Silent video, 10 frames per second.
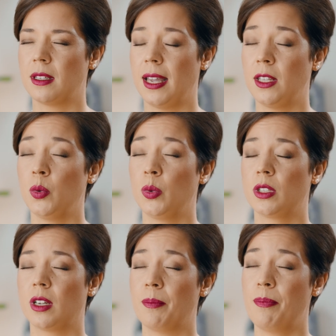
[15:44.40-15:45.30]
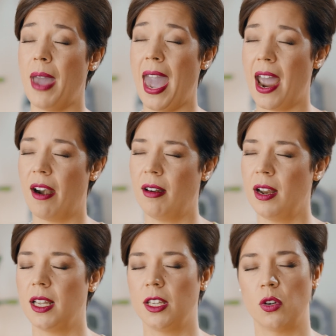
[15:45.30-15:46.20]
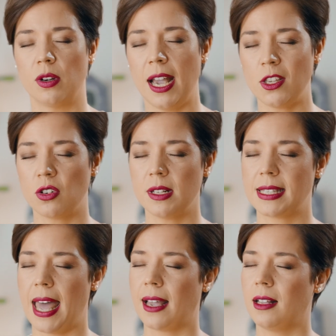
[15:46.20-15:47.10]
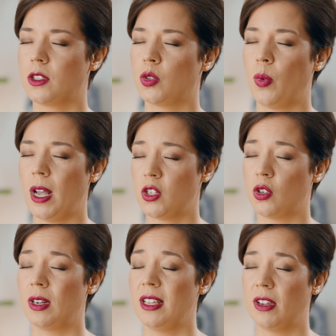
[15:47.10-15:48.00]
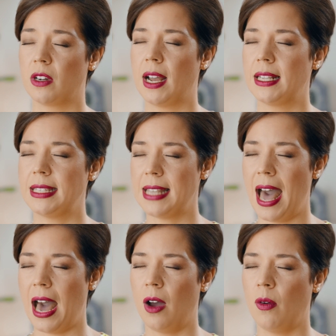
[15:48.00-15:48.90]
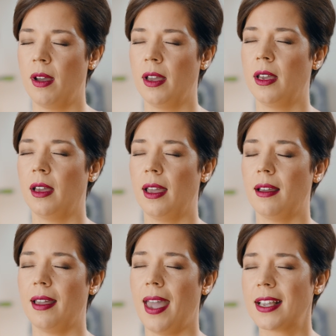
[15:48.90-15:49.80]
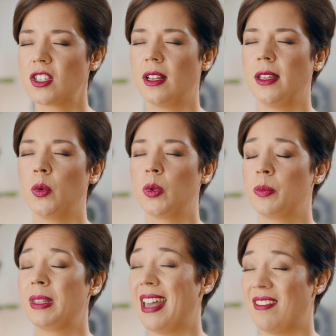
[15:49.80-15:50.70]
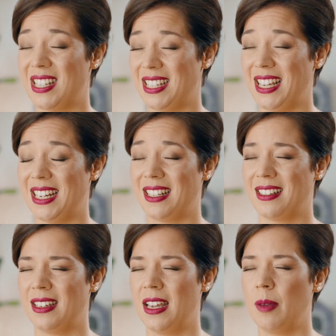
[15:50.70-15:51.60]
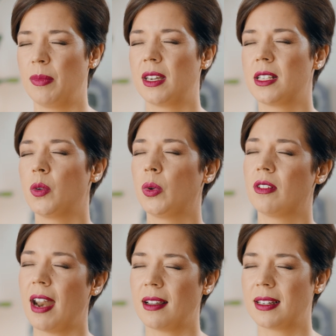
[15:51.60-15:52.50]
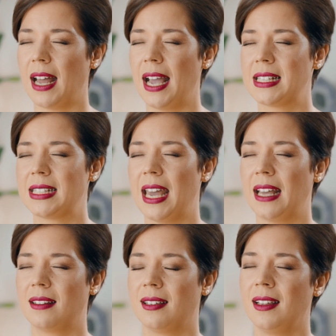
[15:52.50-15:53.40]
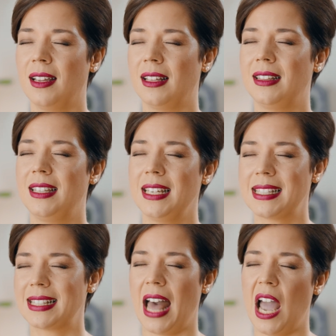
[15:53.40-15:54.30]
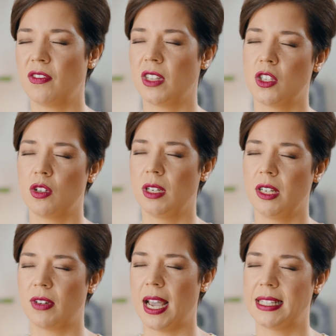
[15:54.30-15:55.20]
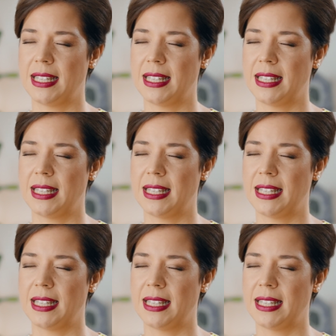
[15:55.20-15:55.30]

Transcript: and you would compare your natural cycle to what you're living right now, actually you would be devastated, because you would recognize that this life that you live right